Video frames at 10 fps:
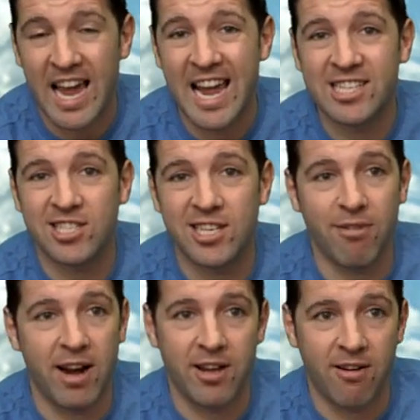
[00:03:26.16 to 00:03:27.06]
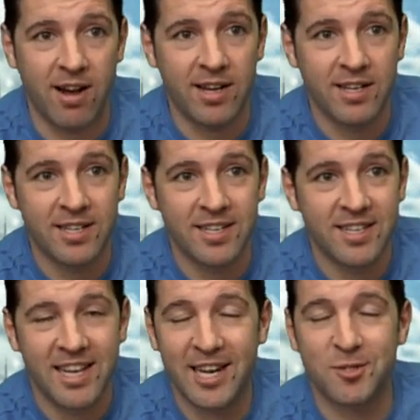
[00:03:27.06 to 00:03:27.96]
HD radio, huh?
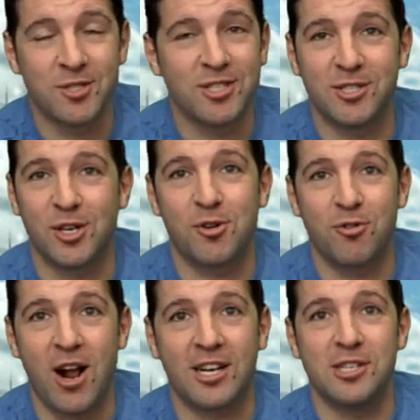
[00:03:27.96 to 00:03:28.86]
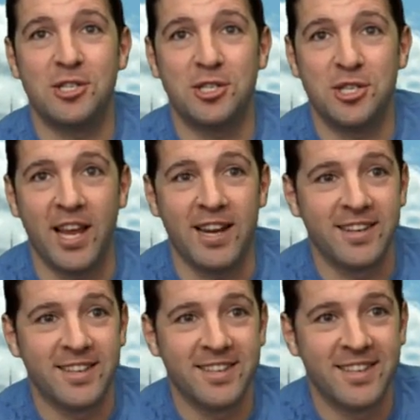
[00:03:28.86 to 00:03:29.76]
That is such a crock of shit.
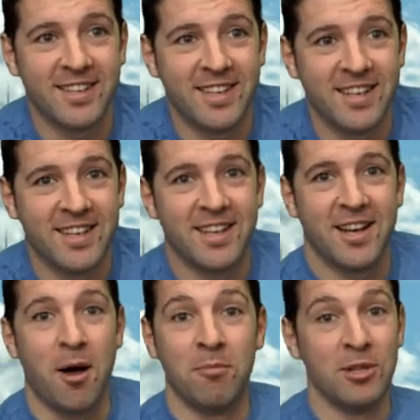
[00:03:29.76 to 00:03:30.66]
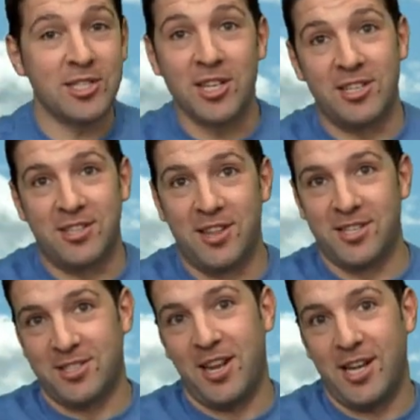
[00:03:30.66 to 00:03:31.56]
I'm listening to
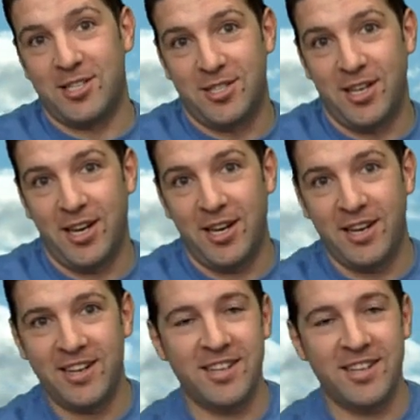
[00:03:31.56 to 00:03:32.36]
this in HD.